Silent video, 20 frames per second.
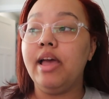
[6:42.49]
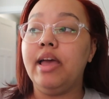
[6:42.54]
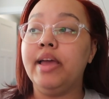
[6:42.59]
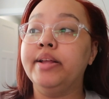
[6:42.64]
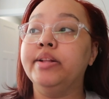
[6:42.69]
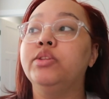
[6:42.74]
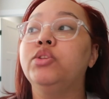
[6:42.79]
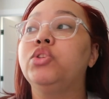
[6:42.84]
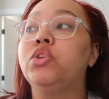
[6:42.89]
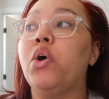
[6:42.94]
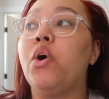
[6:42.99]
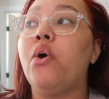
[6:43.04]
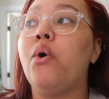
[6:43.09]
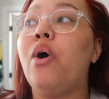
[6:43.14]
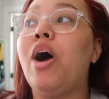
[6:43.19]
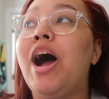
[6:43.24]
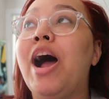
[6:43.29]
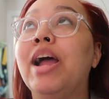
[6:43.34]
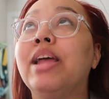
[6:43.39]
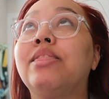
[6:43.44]
And
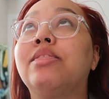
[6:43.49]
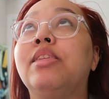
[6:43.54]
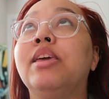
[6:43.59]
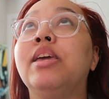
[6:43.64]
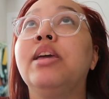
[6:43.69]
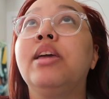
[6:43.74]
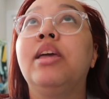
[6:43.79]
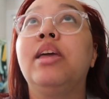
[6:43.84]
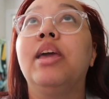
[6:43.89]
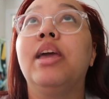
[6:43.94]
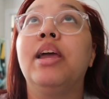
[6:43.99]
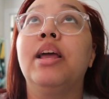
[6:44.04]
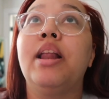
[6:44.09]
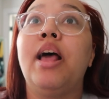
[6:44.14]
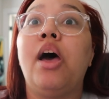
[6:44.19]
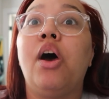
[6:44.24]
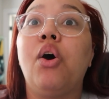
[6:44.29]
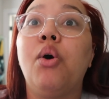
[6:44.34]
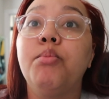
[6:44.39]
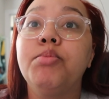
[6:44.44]
so I think it
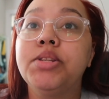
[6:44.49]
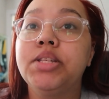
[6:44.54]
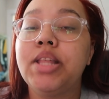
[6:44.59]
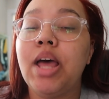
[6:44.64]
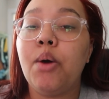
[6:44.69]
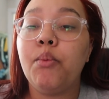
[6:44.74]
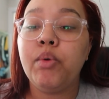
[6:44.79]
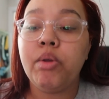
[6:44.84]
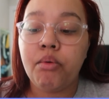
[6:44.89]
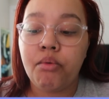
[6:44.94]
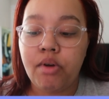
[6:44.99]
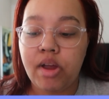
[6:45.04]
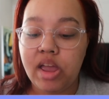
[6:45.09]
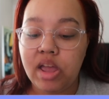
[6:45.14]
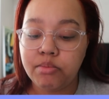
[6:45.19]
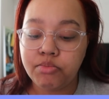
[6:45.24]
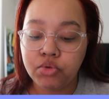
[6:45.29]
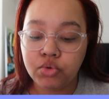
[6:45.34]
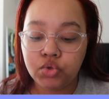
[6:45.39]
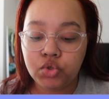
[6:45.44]
helped that we were
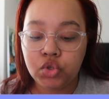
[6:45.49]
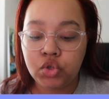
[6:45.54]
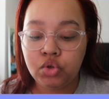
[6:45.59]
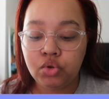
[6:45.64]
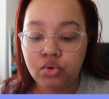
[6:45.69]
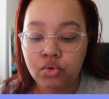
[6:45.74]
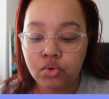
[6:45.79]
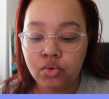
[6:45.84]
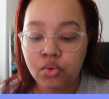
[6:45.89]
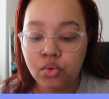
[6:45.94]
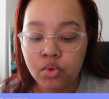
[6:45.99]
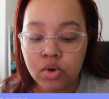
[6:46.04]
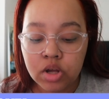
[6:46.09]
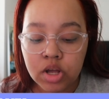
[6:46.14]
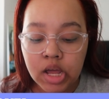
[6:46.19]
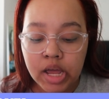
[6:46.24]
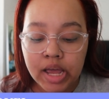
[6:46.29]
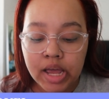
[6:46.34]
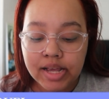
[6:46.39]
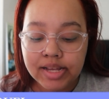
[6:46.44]
able to
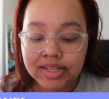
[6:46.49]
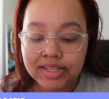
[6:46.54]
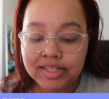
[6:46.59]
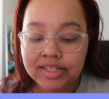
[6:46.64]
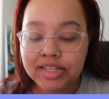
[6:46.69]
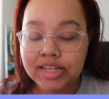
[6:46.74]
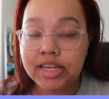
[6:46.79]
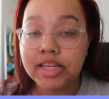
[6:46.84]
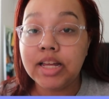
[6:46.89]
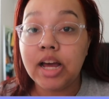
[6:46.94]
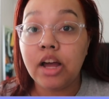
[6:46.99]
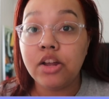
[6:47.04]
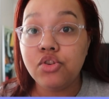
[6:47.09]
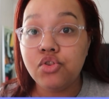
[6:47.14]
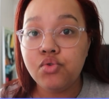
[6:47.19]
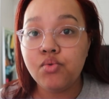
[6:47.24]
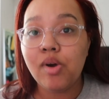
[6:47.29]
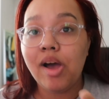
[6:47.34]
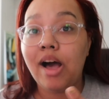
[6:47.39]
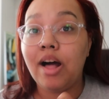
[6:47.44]
see a
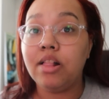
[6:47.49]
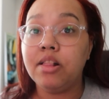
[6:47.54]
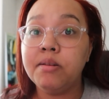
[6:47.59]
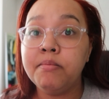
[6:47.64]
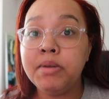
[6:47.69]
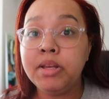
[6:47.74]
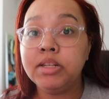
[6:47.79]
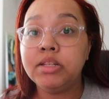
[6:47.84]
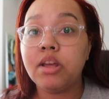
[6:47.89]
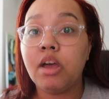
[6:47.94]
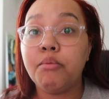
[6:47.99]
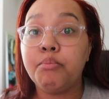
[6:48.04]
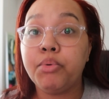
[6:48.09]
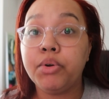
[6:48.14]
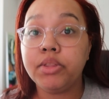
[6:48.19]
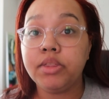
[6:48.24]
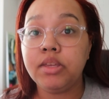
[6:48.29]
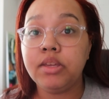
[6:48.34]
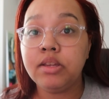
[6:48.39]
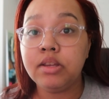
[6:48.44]
new element of
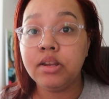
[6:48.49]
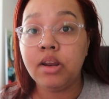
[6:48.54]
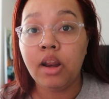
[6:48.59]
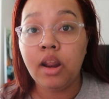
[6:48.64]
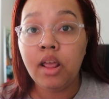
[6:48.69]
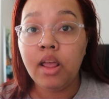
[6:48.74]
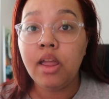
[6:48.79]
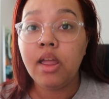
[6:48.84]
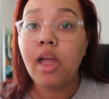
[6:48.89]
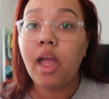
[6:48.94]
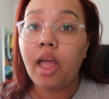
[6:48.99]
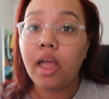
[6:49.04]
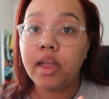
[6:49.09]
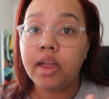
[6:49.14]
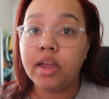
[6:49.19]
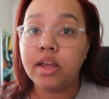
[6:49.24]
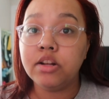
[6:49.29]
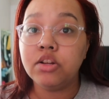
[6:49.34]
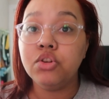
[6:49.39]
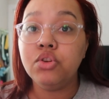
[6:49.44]
Prythian
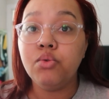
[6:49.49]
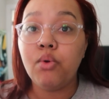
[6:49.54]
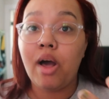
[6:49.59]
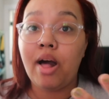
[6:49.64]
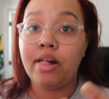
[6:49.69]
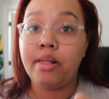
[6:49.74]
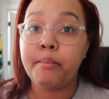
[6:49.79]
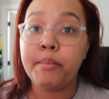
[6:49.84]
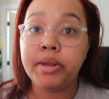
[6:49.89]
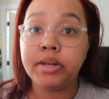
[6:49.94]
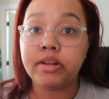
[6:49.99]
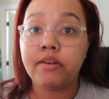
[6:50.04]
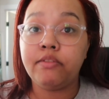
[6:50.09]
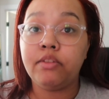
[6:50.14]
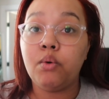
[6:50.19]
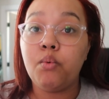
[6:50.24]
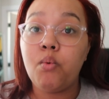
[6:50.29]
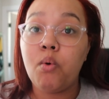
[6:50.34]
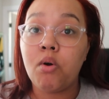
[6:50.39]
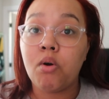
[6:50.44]
and a new element of
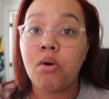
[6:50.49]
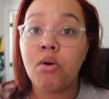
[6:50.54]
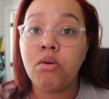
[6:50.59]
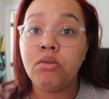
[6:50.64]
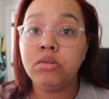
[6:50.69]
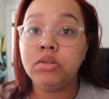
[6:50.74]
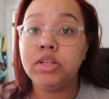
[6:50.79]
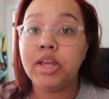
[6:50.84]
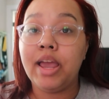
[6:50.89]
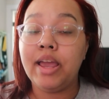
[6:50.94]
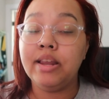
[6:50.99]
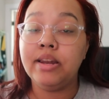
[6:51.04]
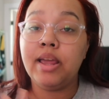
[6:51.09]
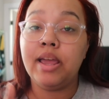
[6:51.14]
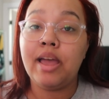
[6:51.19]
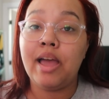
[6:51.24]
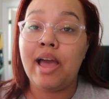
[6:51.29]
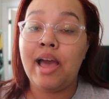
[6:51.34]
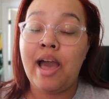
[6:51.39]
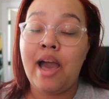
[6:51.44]
the world and
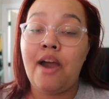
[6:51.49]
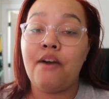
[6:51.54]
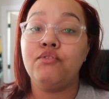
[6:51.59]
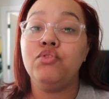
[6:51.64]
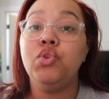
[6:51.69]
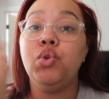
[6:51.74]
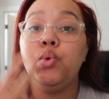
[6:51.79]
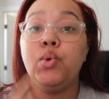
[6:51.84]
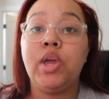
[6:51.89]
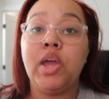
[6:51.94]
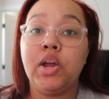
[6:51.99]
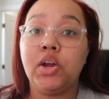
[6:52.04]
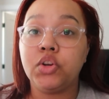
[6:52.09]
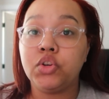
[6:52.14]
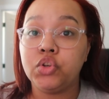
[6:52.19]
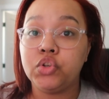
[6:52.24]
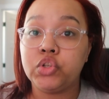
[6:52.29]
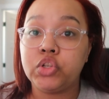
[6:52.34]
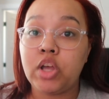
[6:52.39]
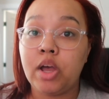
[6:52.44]
have new
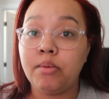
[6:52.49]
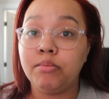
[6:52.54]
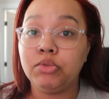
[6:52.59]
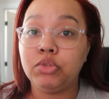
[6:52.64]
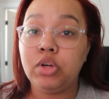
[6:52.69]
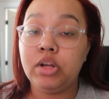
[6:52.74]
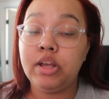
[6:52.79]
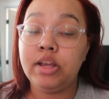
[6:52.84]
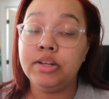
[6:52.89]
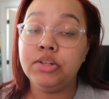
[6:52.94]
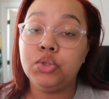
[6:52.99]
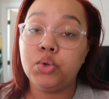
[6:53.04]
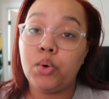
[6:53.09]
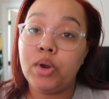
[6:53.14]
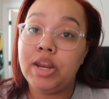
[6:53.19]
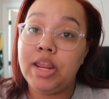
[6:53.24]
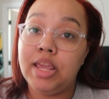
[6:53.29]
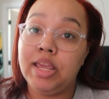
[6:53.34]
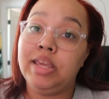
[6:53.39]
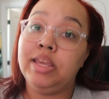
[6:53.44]
characters come and
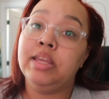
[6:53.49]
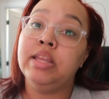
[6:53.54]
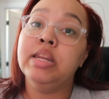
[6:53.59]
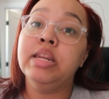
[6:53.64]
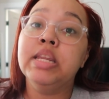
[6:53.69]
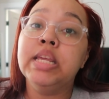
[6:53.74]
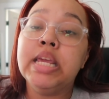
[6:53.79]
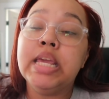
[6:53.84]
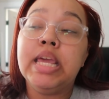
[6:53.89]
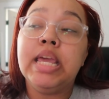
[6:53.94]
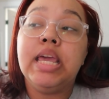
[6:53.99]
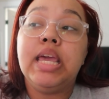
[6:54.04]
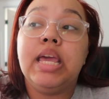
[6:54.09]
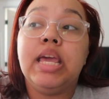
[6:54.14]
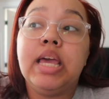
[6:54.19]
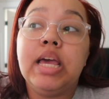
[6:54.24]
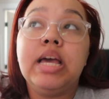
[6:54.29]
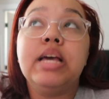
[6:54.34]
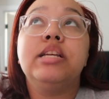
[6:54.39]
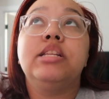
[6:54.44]
join in
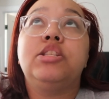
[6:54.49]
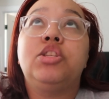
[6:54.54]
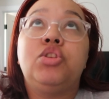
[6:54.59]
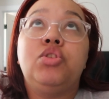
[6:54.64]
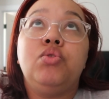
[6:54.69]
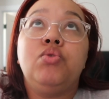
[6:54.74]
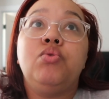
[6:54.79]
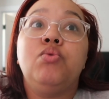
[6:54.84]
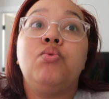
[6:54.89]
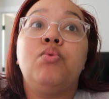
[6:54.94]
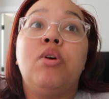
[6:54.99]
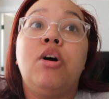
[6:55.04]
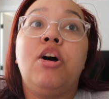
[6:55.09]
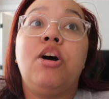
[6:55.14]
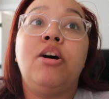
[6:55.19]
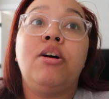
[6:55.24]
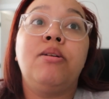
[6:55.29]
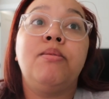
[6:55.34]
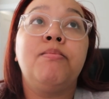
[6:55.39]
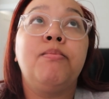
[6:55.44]
to
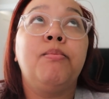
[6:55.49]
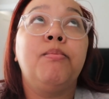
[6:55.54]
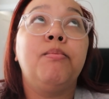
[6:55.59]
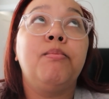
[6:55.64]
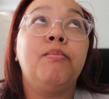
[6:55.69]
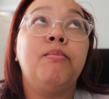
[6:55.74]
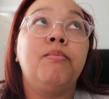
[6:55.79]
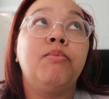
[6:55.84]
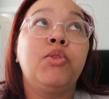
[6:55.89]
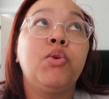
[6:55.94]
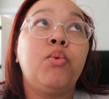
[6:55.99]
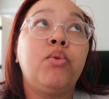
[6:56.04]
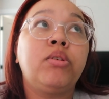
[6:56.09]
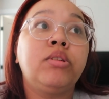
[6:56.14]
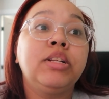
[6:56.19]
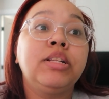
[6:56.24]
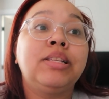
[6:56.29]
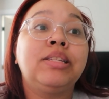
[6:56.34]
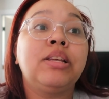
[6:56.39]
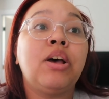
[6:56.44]
um, the
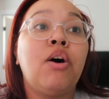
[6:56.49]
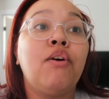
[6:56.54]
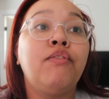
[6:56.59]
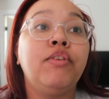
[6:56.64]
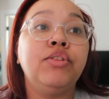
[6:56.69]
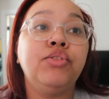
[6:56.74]
world itself.